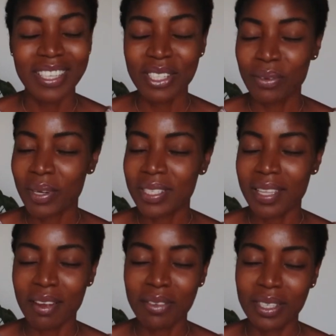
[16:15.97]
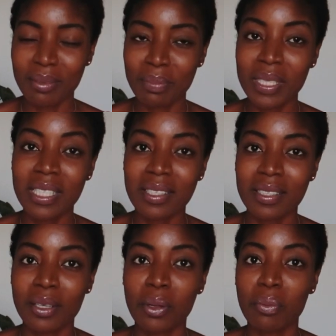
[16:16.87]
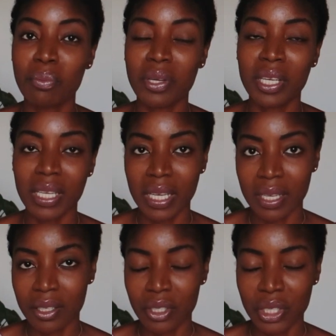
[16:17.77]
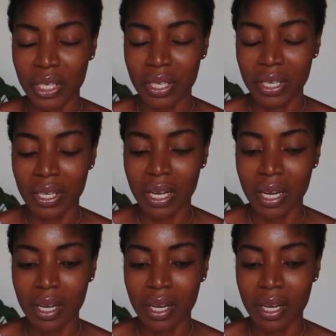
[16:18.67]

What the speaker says: to West Africa, please bring in your